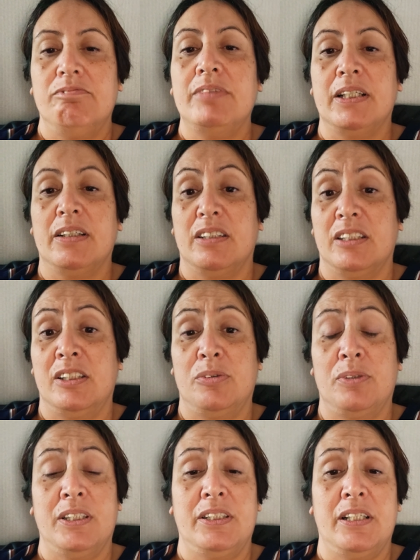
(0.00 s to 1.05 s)
yeah, I just
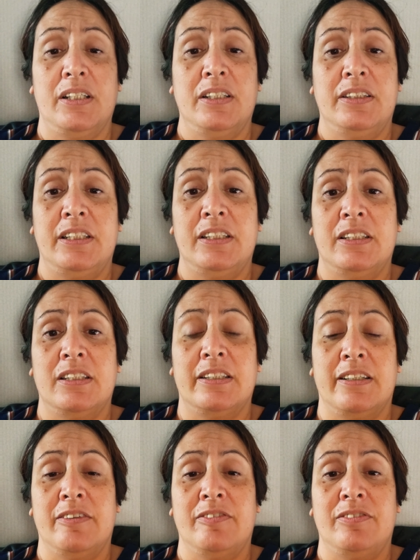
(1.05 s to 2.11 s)
want to tell you, Jesus
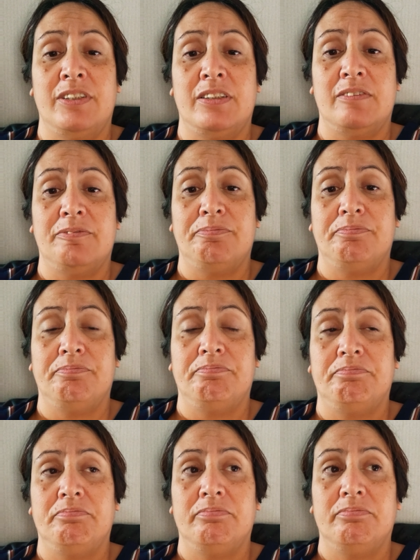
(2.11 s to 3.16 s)
lives.
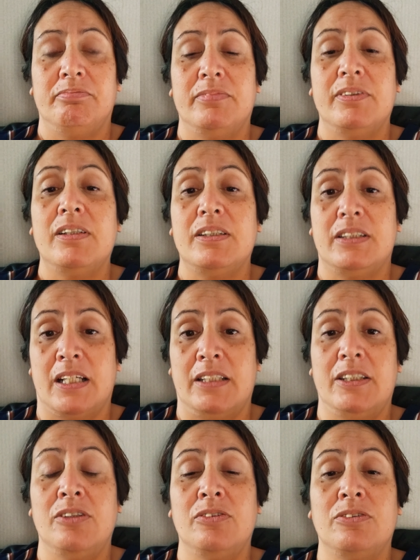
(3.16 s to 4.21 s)

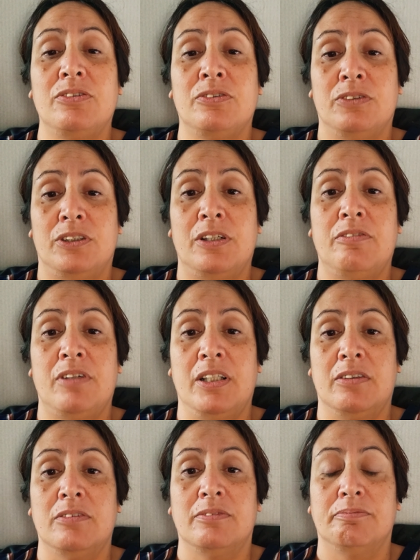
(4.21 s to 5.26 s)
Satan is also
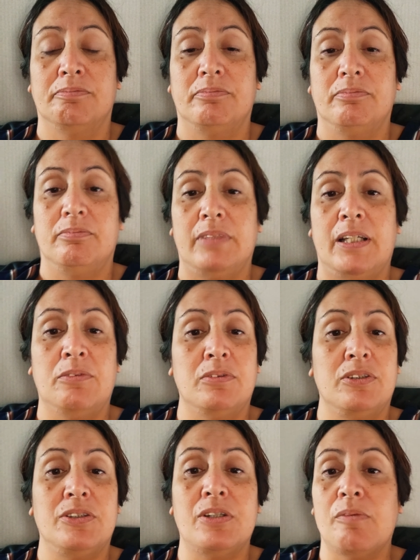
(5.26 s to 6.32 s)
real. He will
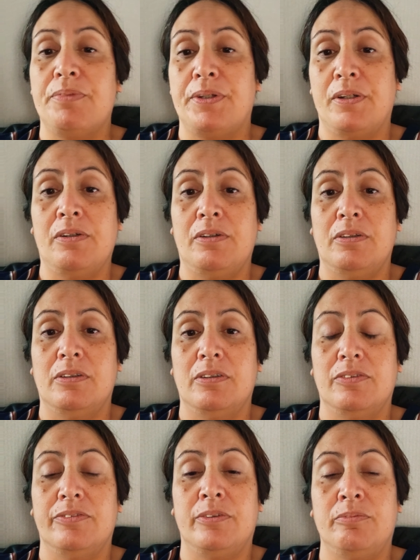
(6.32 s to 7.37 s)
stop you
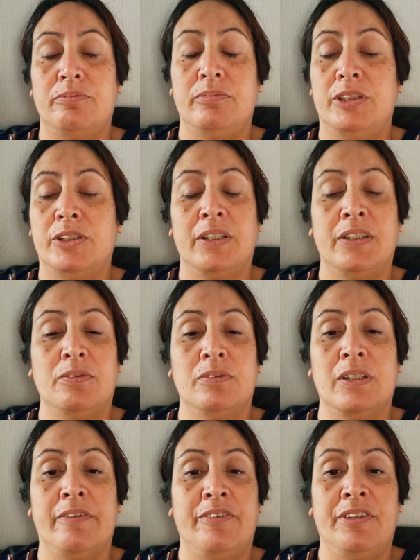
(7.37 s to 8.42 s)
from doing
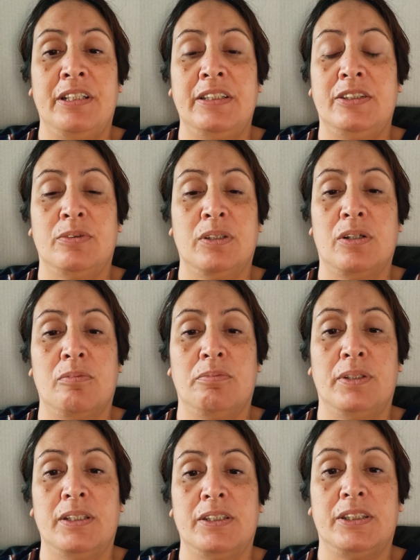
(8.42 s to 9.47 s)
whatever you need to
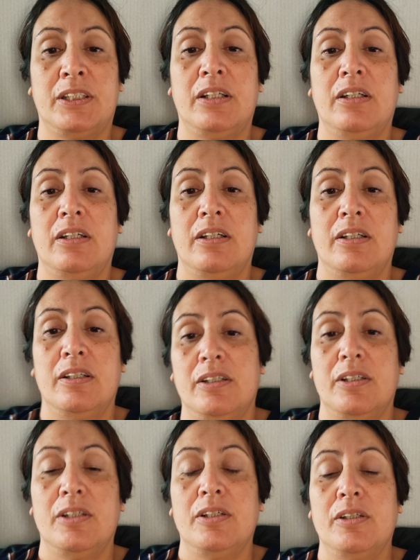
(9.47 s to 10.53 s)
accomplish.
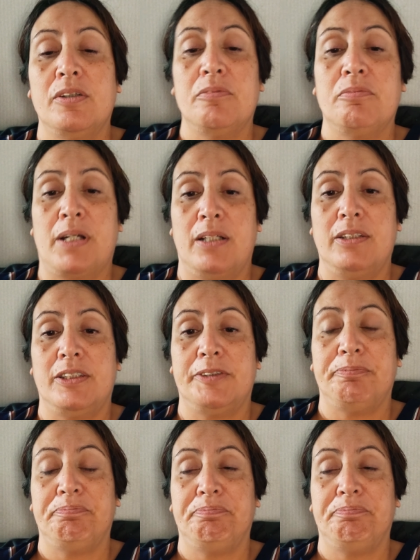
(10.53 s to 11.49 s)
But